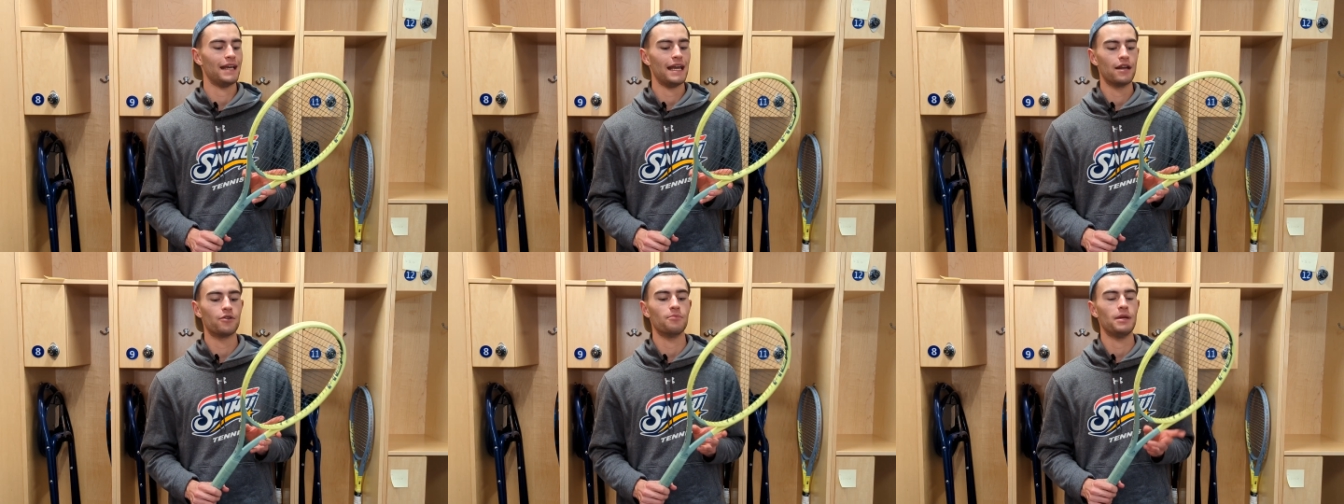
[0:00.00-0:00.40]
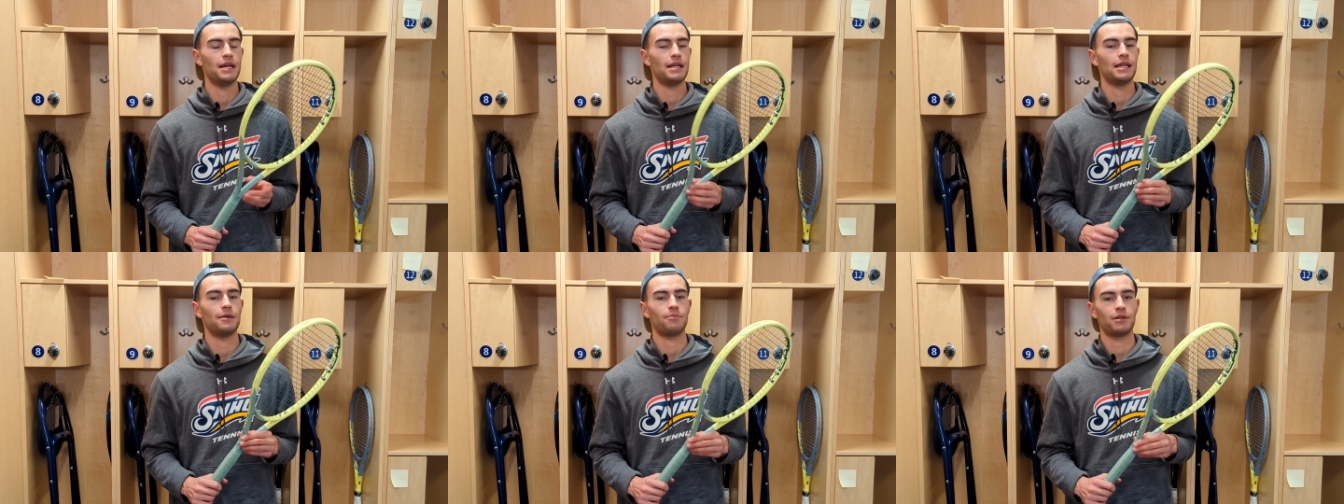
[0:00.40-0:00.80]

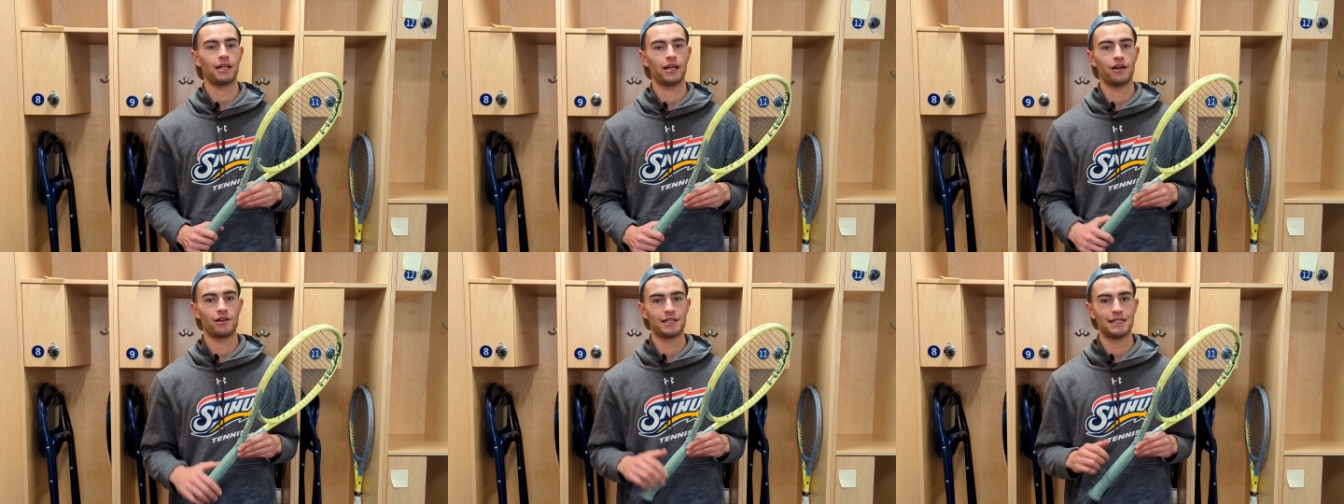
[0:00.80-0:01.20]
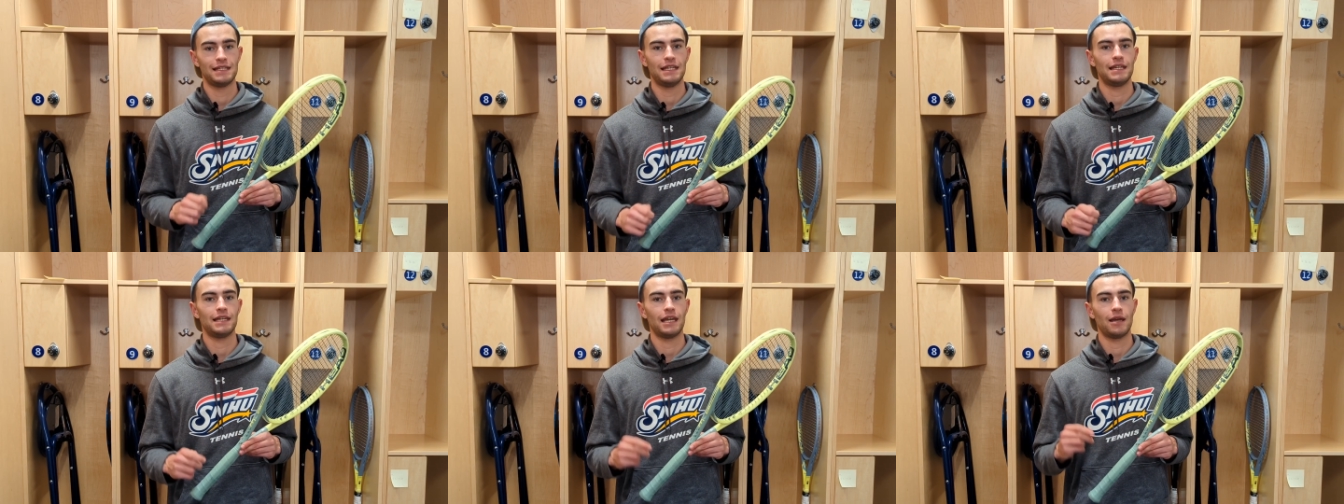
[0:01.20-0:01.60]
intermediate players
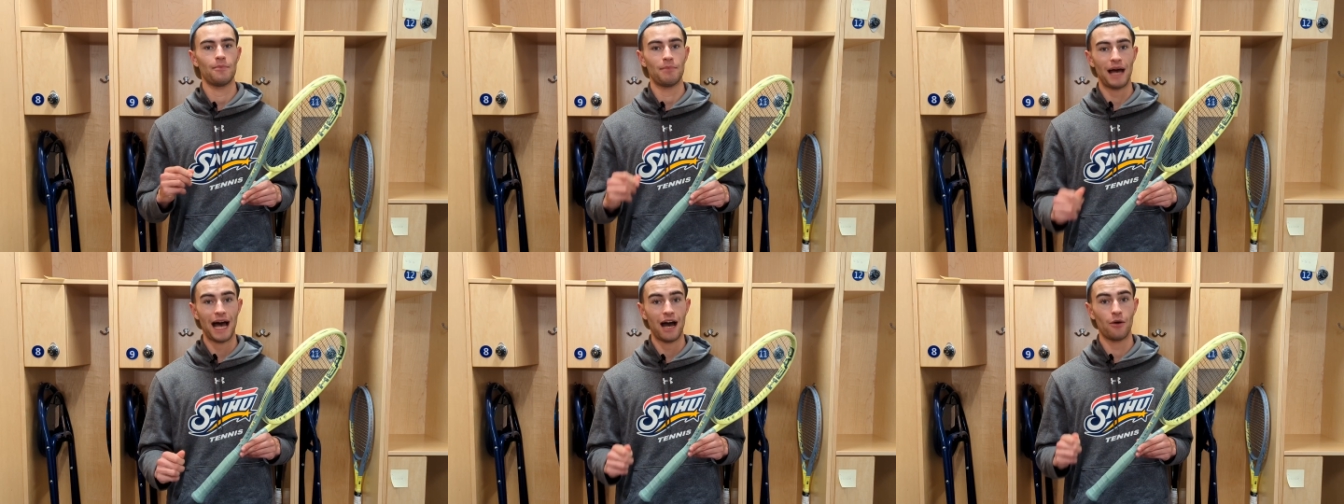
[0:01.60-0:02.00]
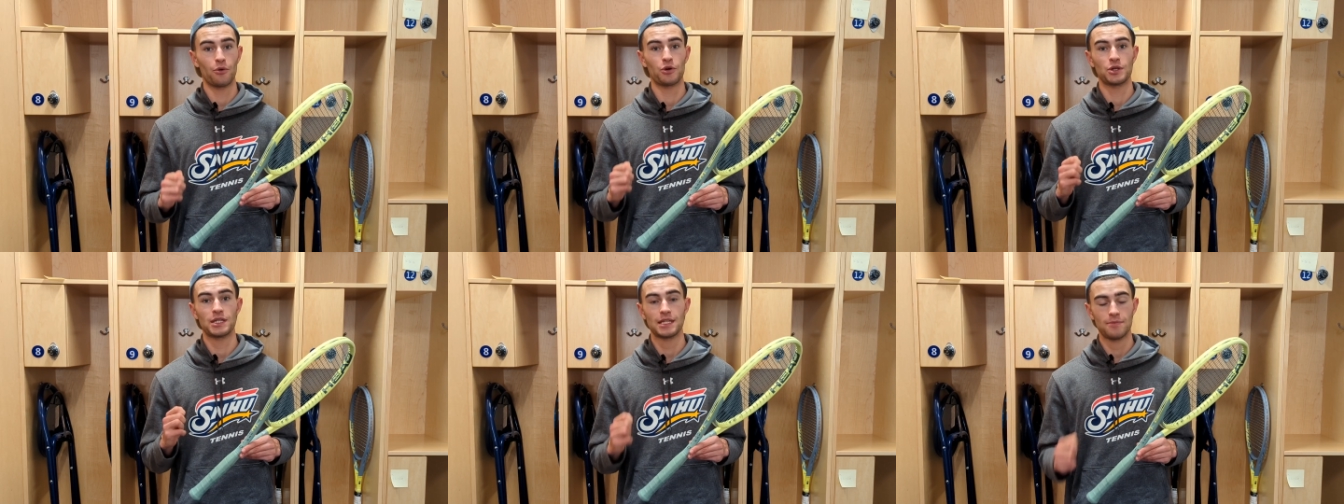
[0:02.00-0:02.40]
seeking
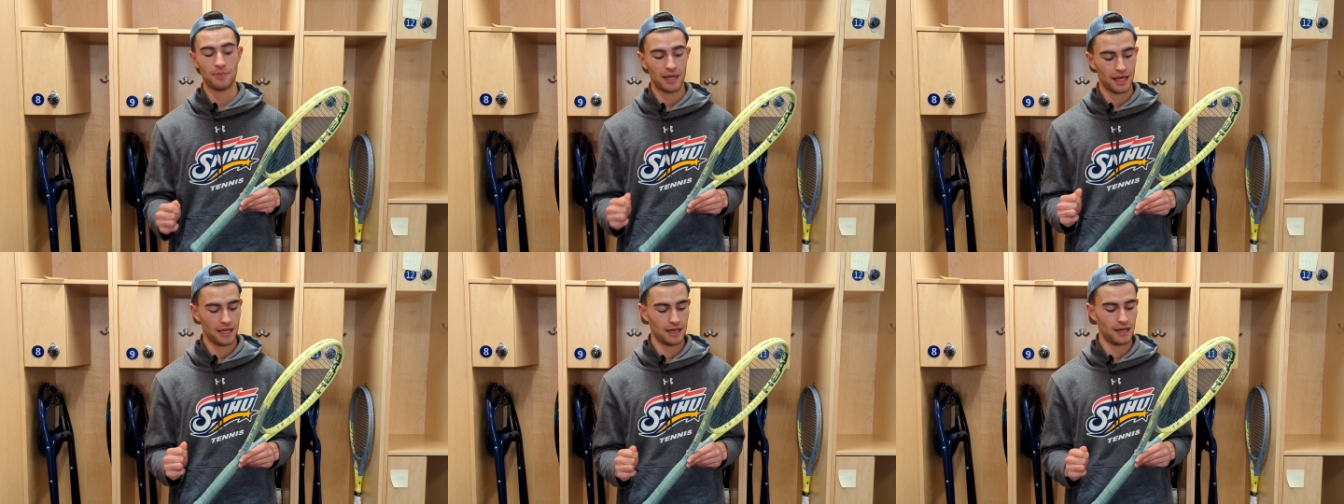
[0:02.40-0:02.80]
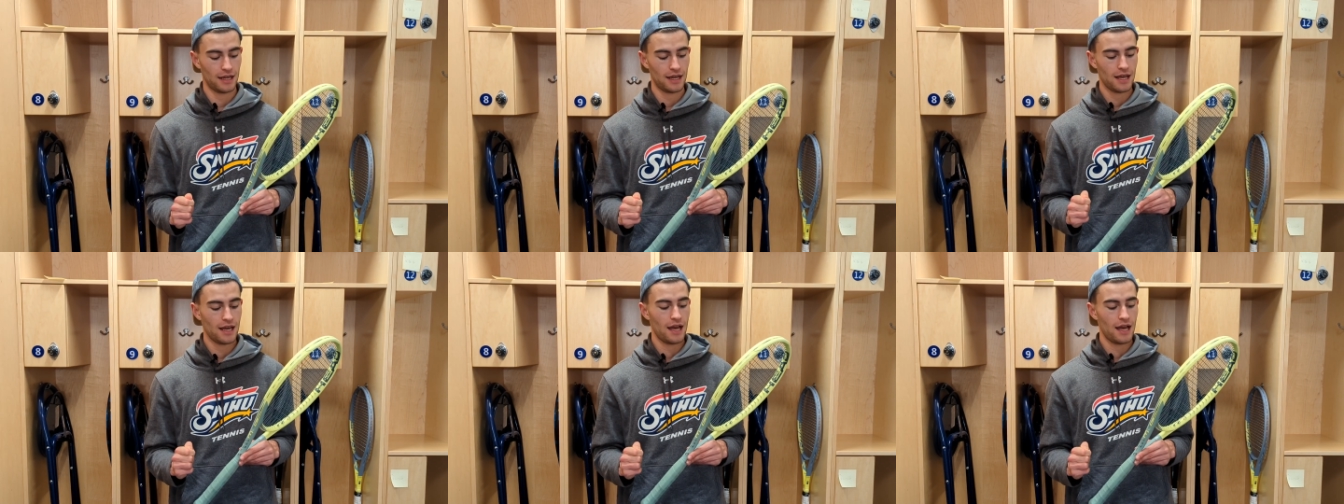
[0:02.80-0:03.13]
power, spin,